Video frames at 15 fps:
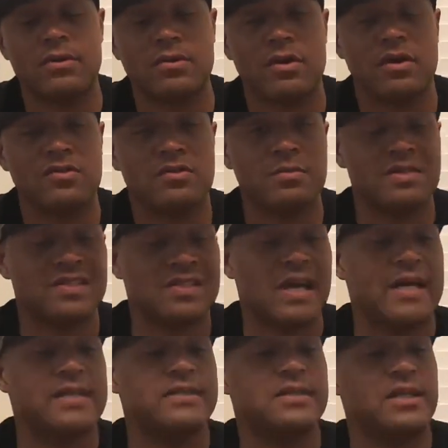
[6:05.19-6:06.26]
on the Ultimate
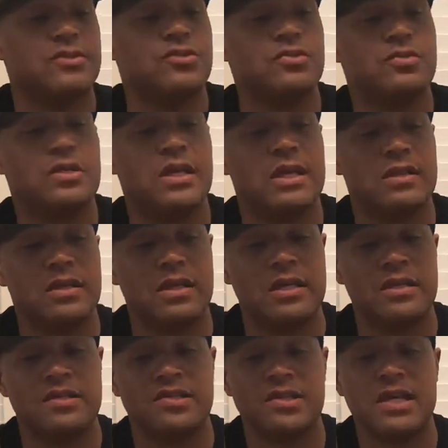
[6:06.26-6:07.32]
site is that you get
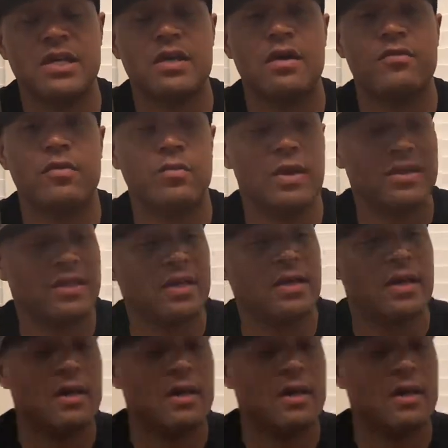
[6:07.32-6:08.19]
the seat cover with it